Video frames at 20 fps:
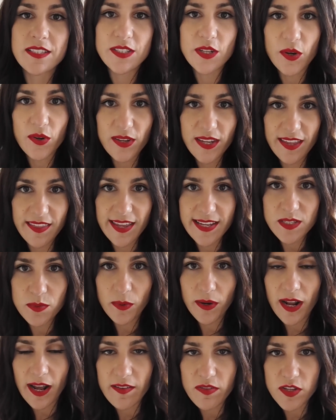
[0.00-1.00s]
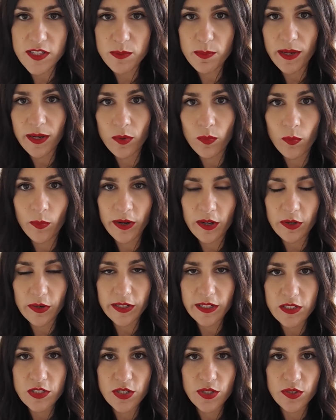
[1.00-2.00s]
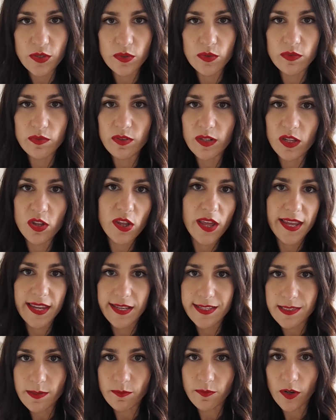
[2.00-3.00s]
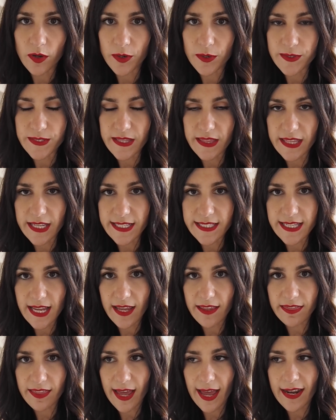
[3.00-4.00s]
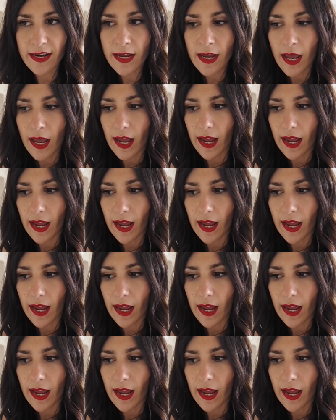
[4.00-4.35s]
So yeah, that's what I've just been wearing to finish taking some photos and things like that.